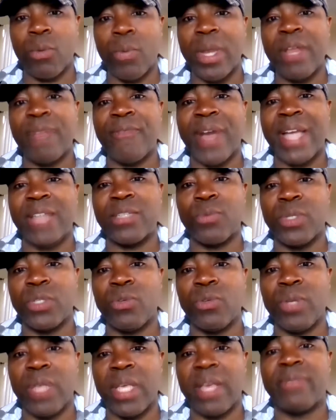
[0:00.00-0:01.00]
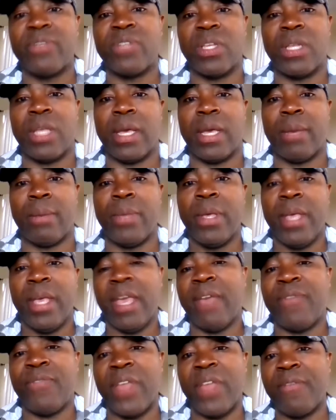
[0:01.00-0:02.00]
What advice would you give to them
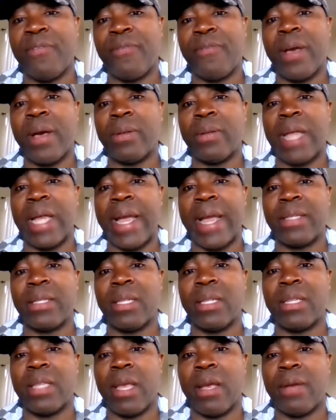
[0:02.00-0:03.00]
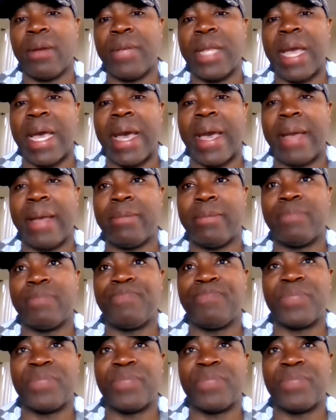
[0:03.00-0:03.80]
if they felt like that they're not